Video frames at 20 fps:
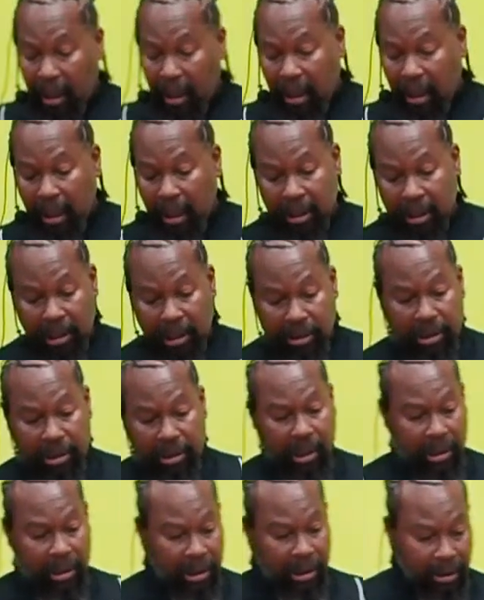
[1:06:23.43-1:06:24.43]
and she
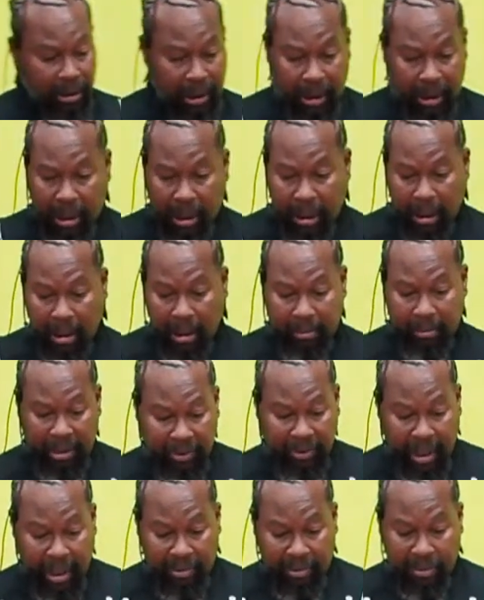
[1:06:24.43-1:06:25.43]
told her children that um
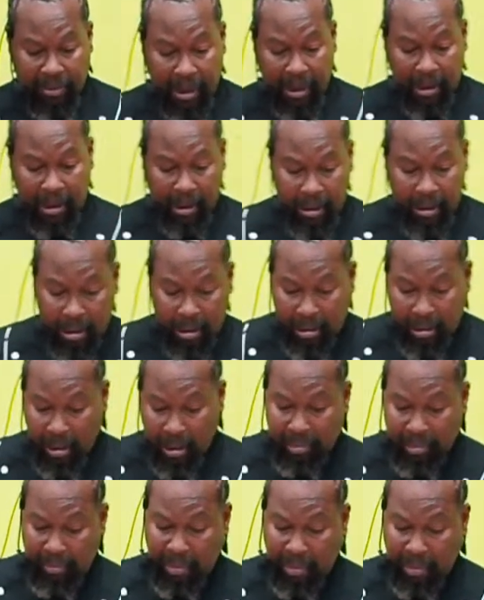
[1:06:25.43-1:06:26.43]
if you ever want a good
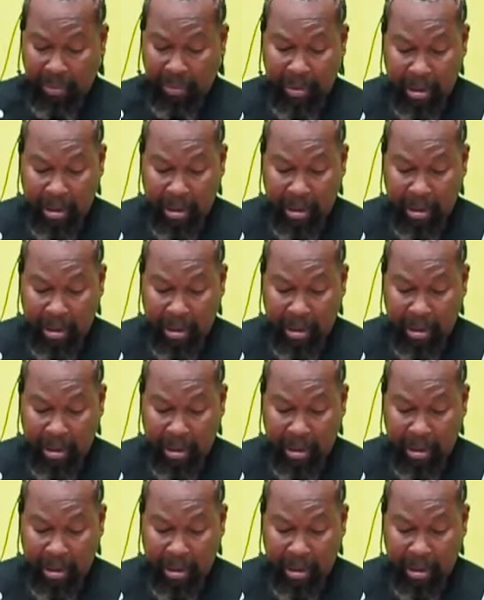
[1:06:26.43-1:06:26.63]
job in,